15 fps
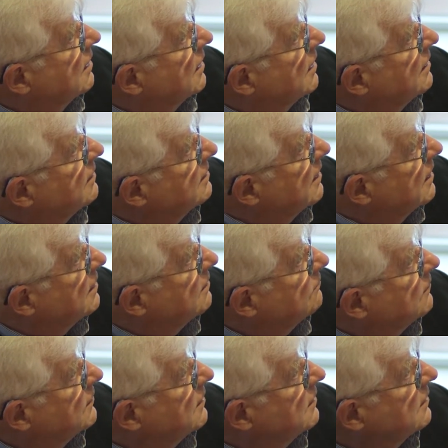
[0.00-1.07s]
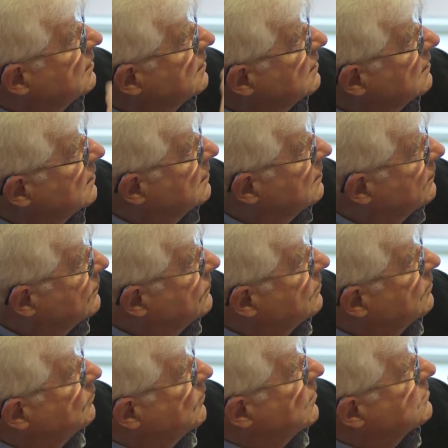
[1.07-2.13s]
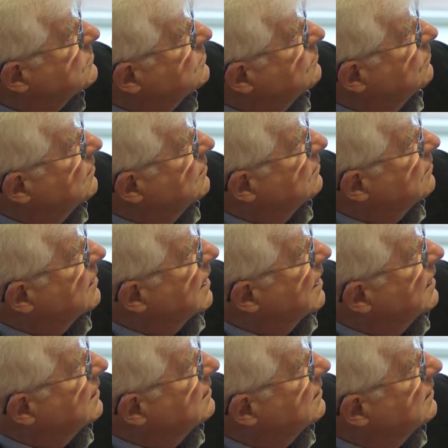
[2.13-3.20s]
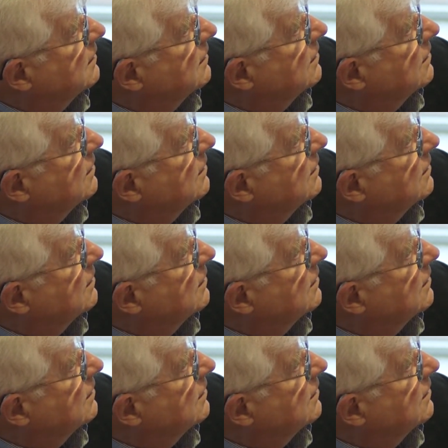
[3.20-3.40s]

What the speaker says: And then we, in the third module, we look at the